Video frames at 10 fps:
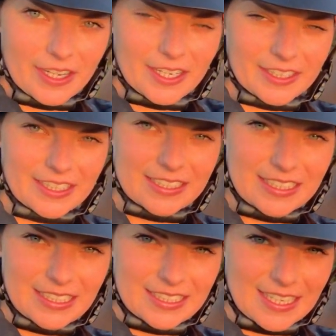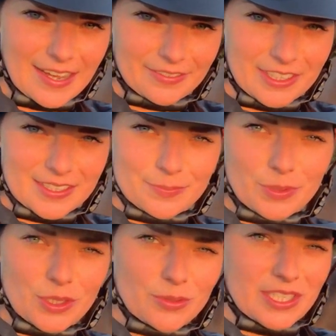lucky indeed to have this
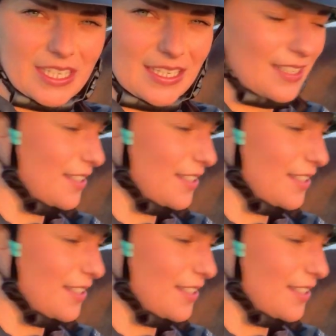beauty.